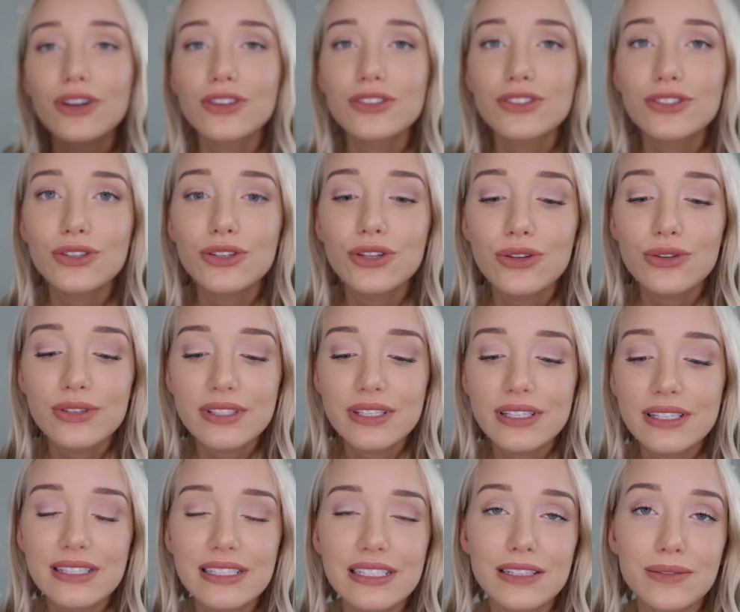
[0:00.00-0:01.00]
also use
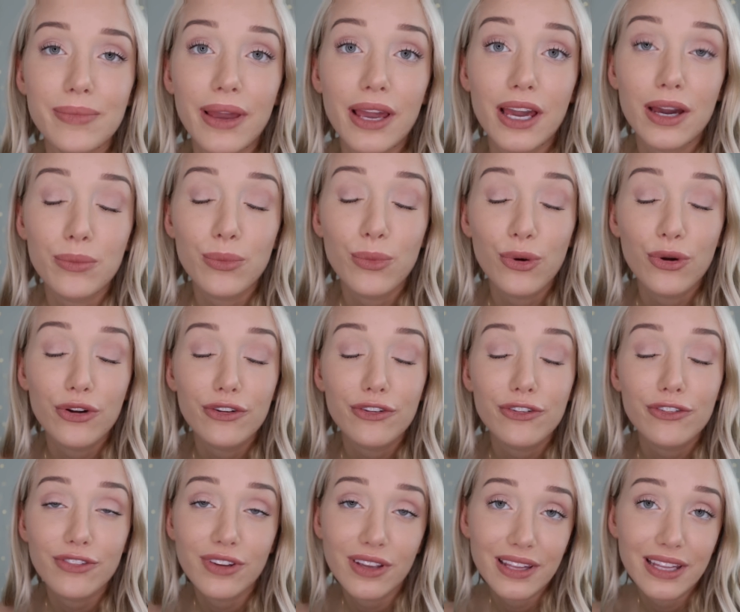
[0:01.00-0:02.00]
this to make a more
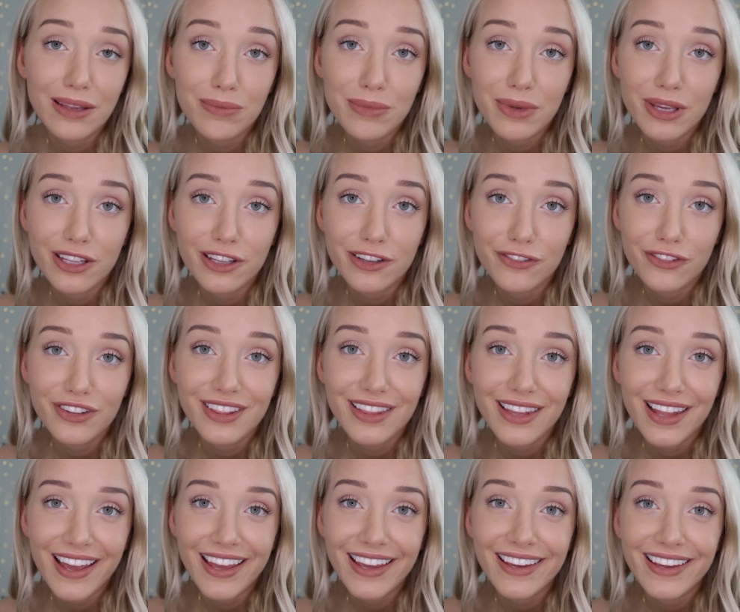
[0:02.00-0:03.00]
filling meal if you'd
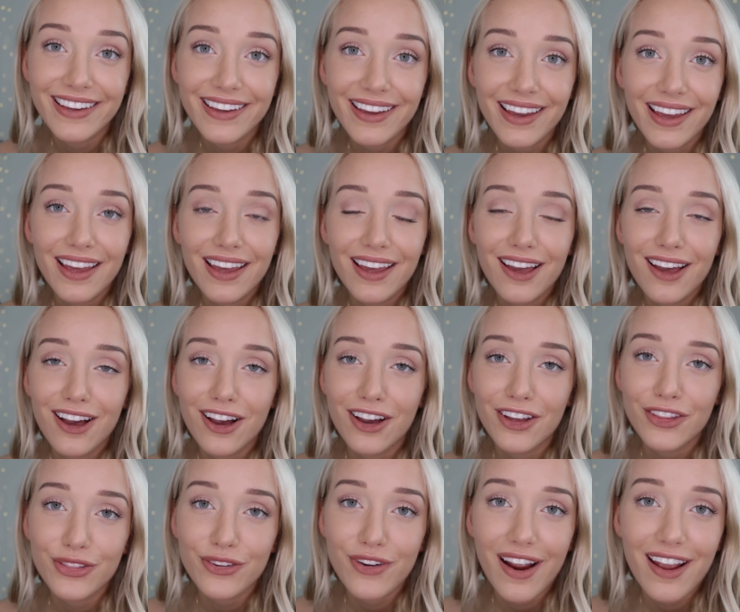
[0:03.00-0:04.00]
like.
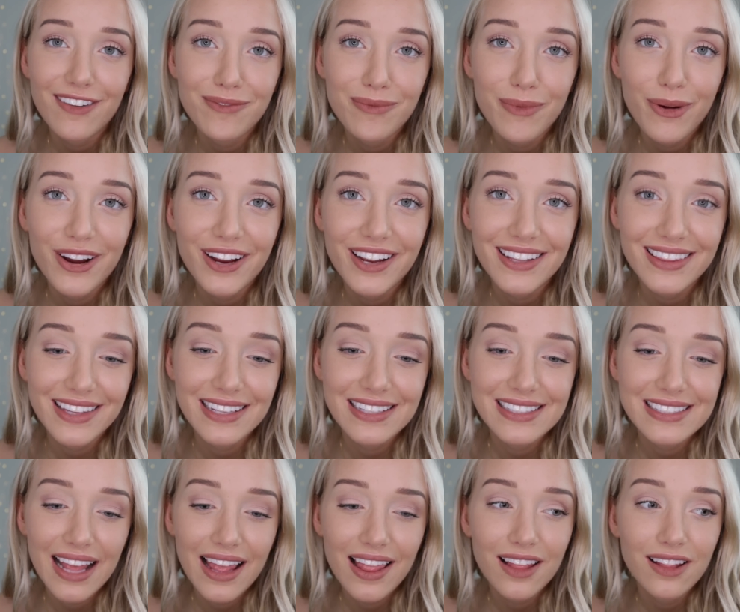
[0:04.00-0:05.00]
On Thrive Market, they
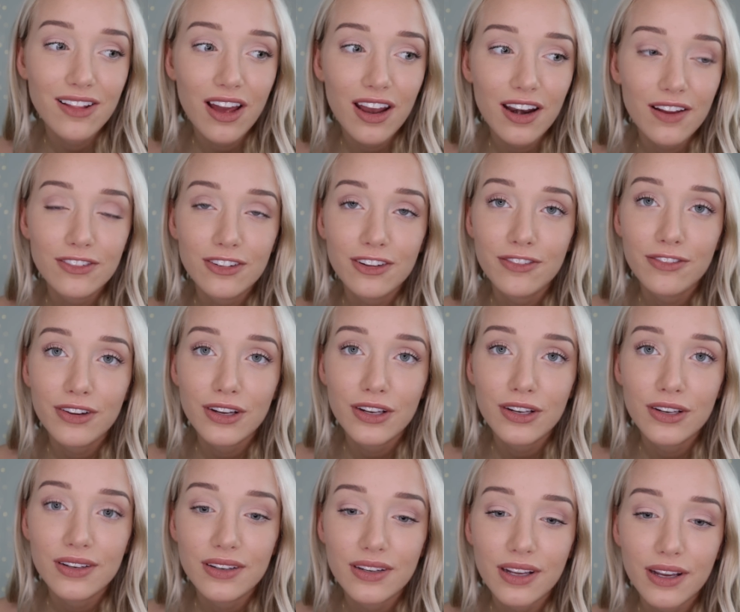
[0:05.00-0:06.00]
sell a lot of
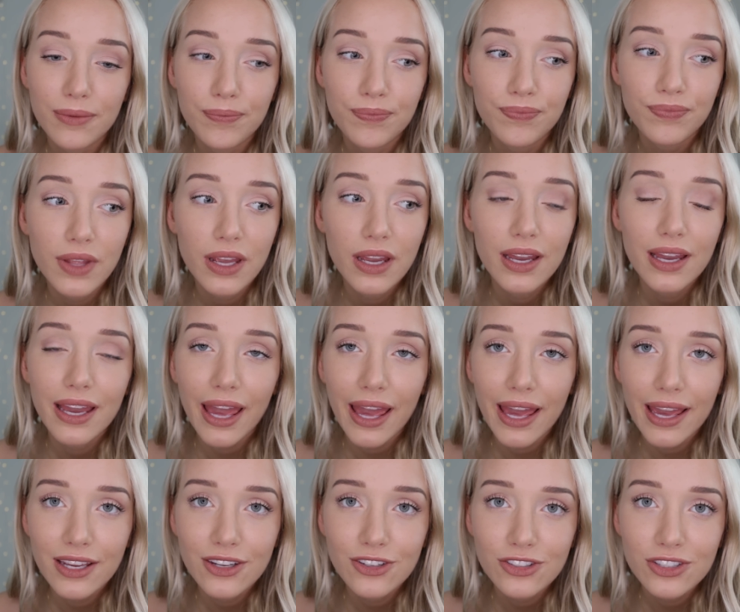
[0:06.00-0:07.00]
different
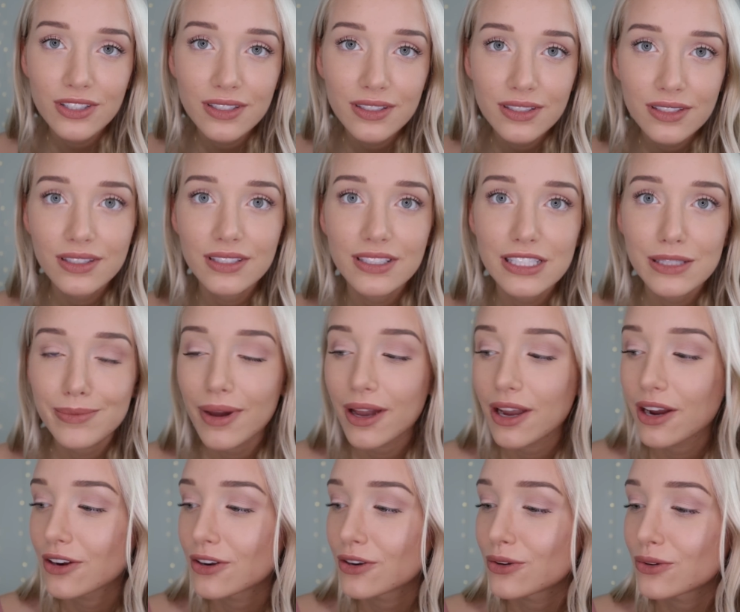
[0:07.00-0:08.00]

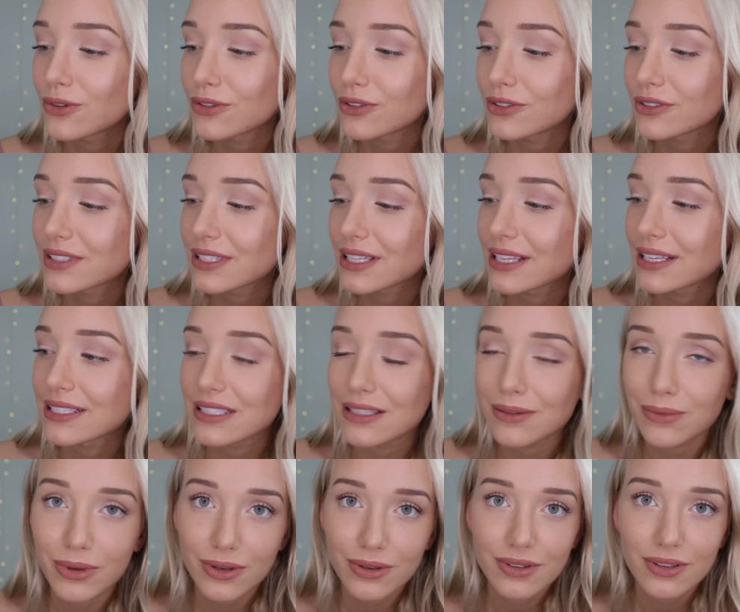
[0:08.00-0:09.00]
Asian-inspired noodles, things
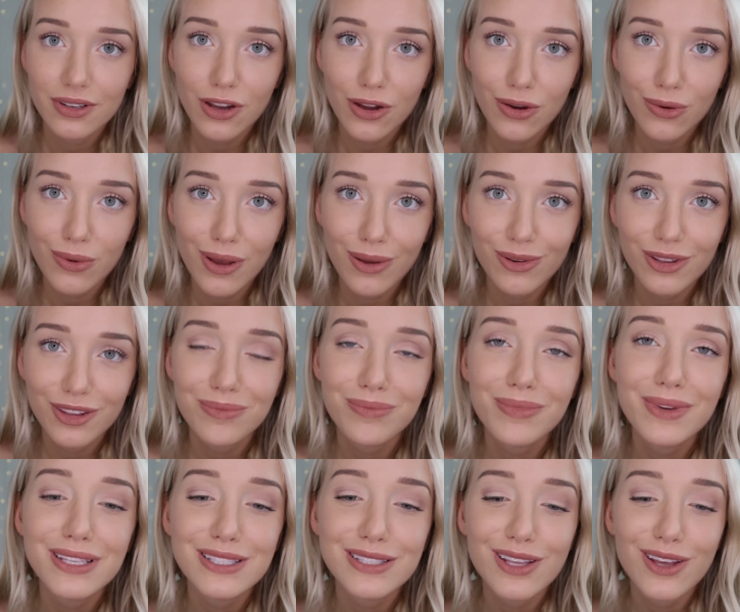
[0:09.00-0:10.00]
that would go well
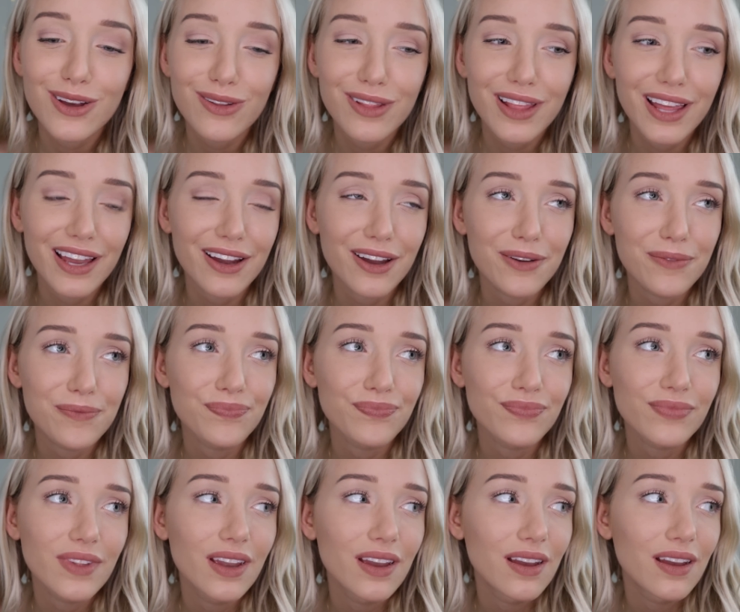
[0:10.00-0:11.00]
with miso, like
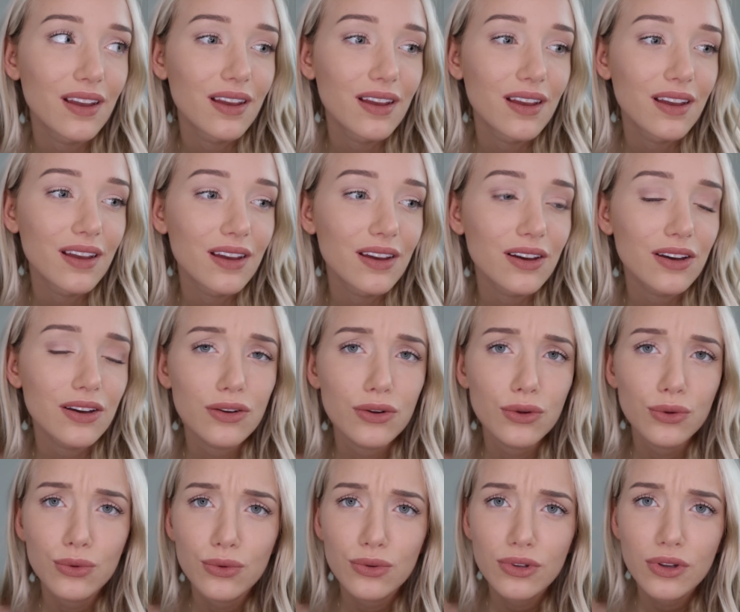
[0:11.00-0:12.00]

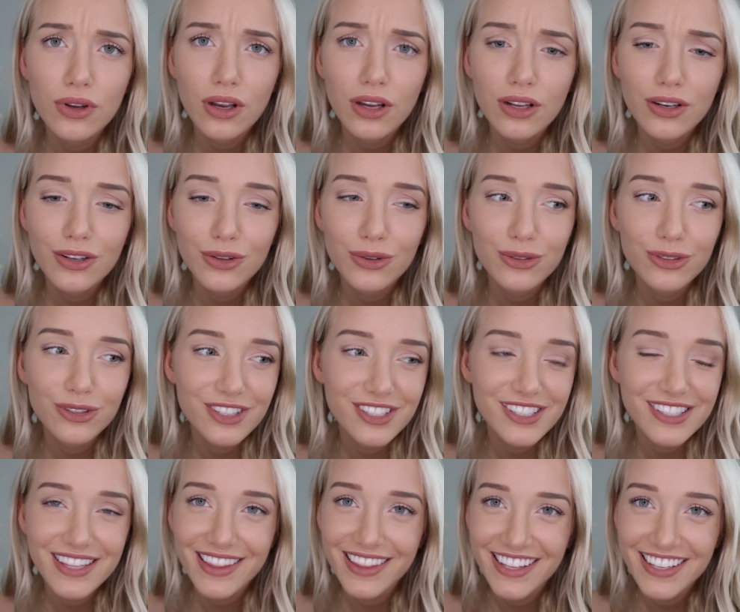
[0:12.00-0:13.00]
udon
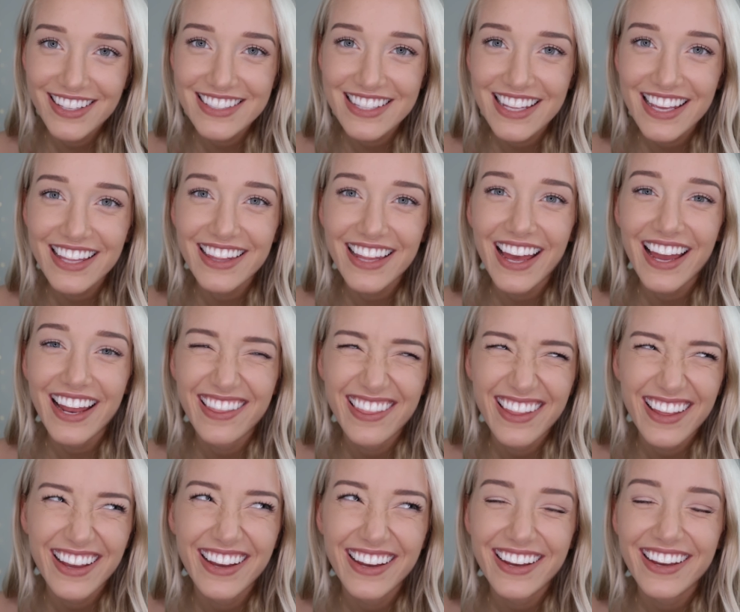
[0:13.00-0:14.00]
noodles and things like that, I
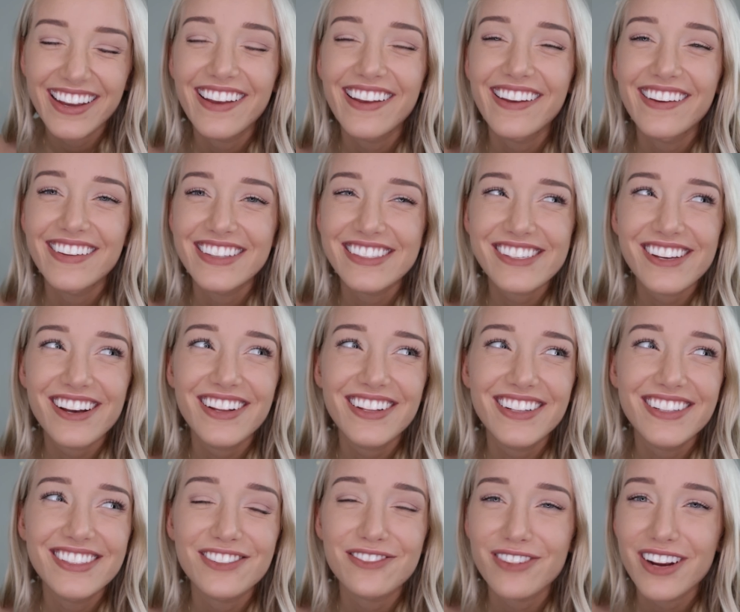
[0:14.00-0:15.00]
think it's
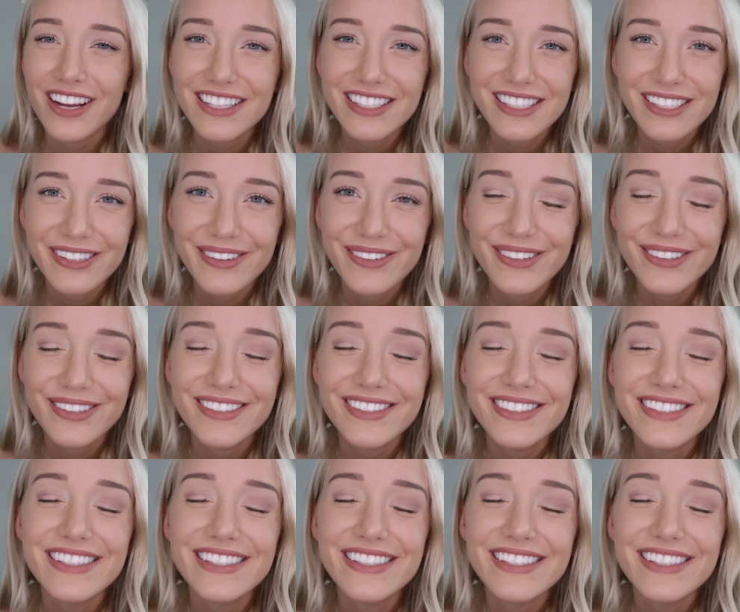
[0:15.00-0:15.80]
called, rice noodles.